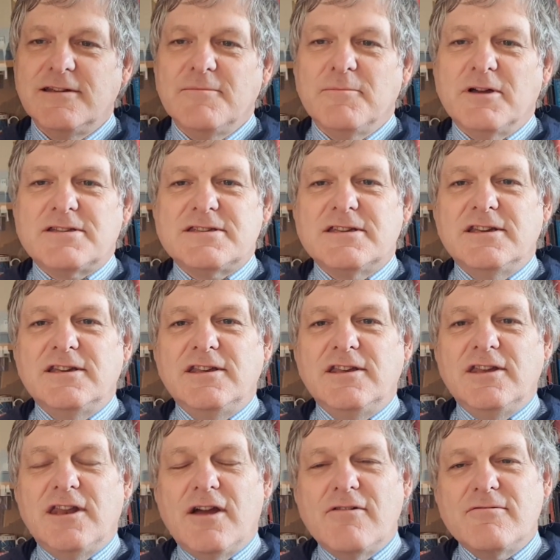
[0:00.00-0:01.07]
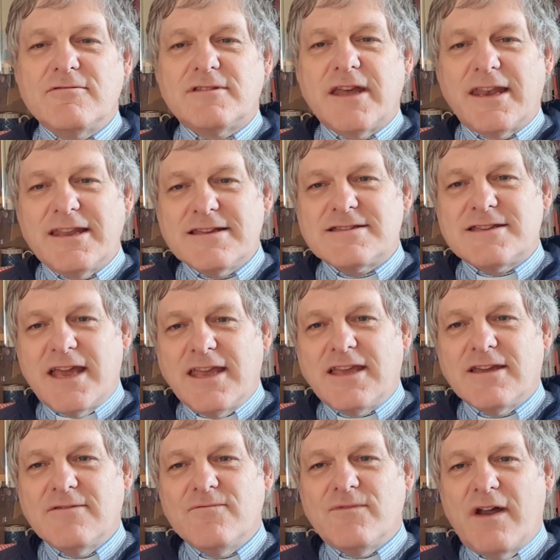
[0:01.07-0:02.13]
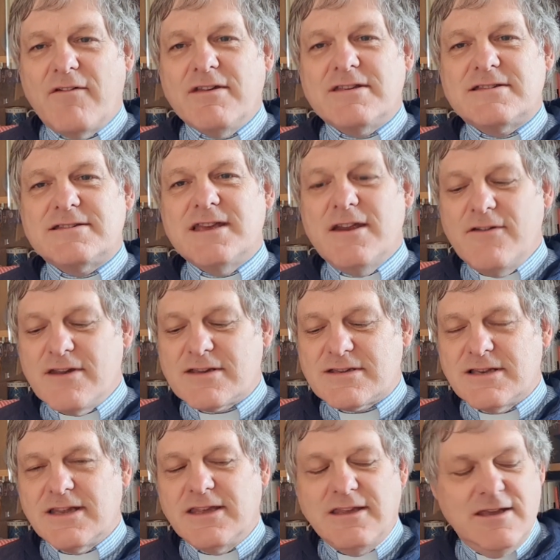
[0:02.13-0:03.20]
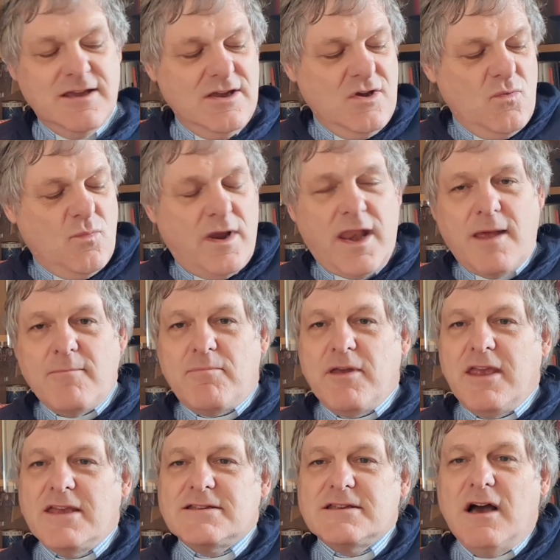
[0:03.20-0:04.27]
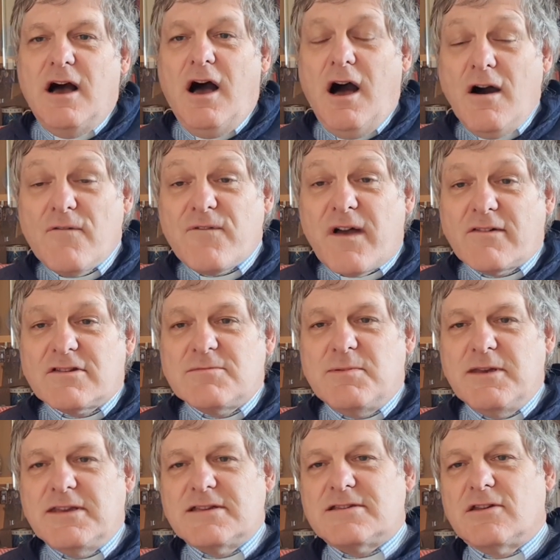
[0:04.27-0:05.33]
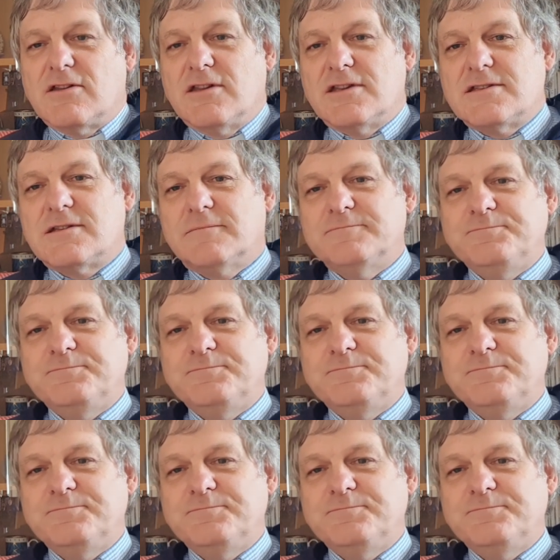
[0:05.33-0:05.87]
But, you know, that is taken very seriously when MPs are found to be dishonest.